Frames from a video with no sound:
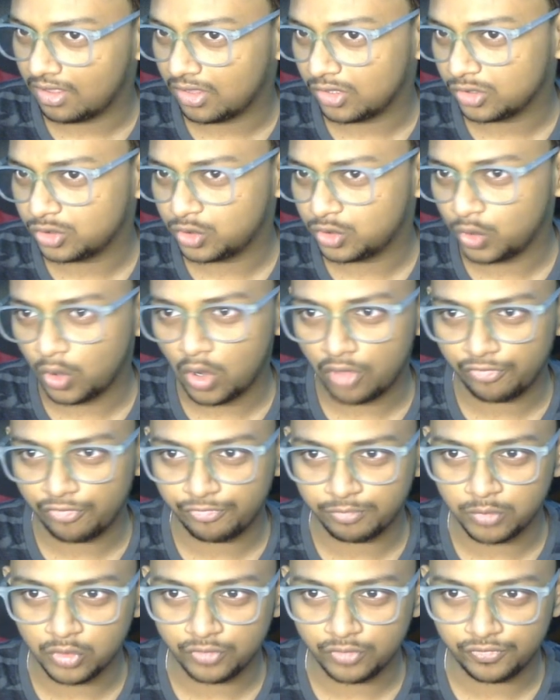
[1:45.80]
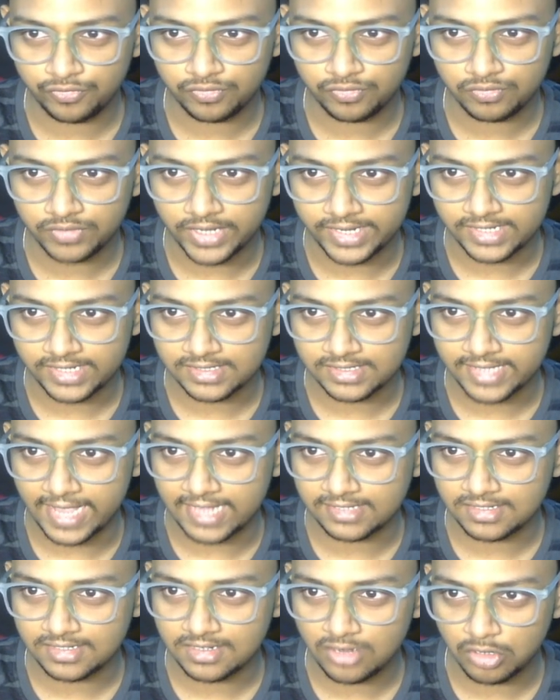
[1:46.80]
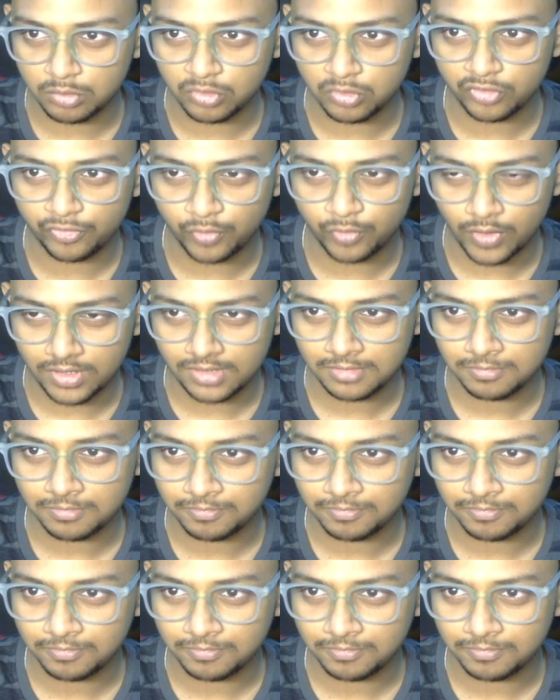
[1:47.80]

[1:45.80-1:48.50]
show off move, that is castle on move 1,